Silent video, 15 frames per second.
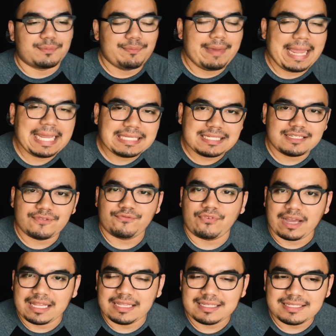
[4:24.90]
amazing to
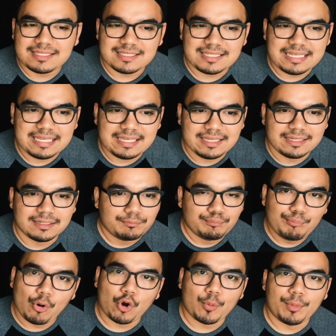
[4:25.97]
finally see
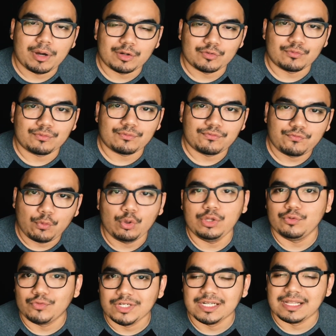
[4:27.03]
Pokemon fully
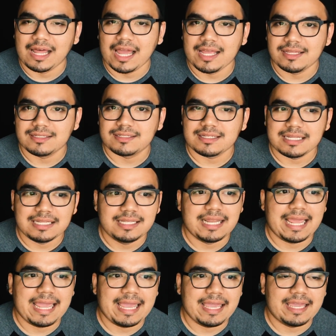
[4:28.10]
realized in
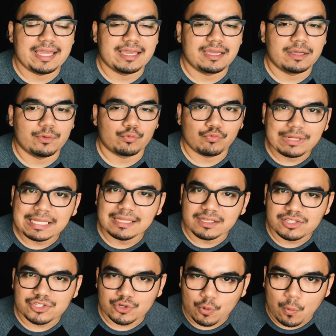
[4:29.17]
a
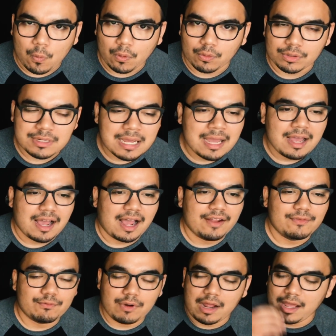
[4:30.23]
realistic world.
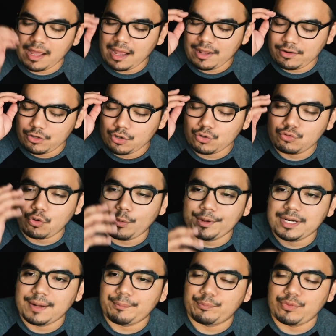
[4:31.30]
I know
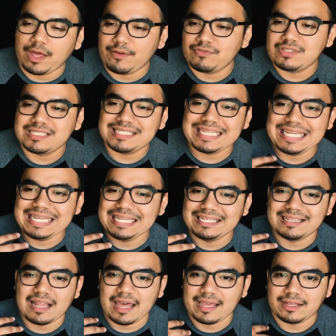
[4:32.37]
growing up I've
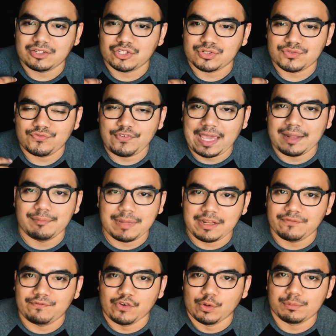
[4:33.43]
seen like just
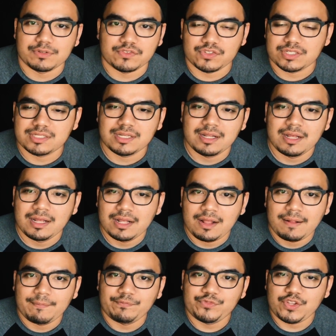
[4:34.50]
fan-made films of just
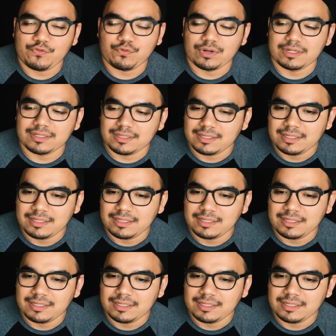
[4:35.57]
different,